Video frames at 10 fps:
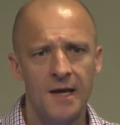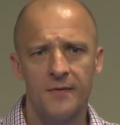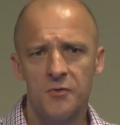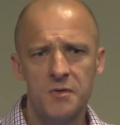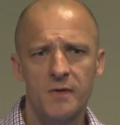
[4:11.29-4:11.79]

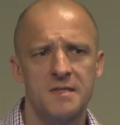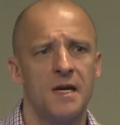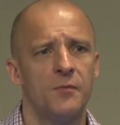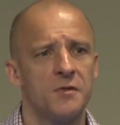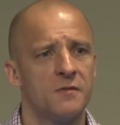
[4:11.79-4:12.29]
Those are
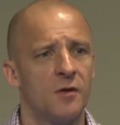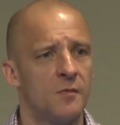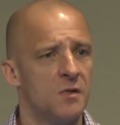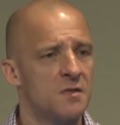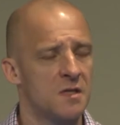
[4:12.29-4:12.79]
examples of our
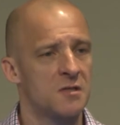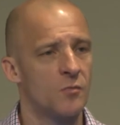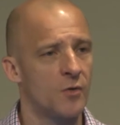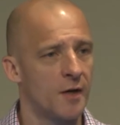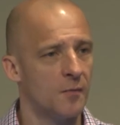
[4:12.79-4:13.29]
immune
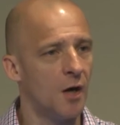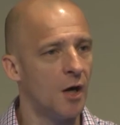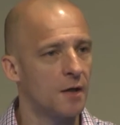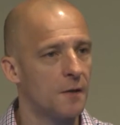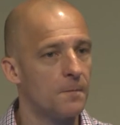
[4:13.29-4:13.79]
system run
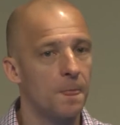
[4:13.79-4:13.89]
amok.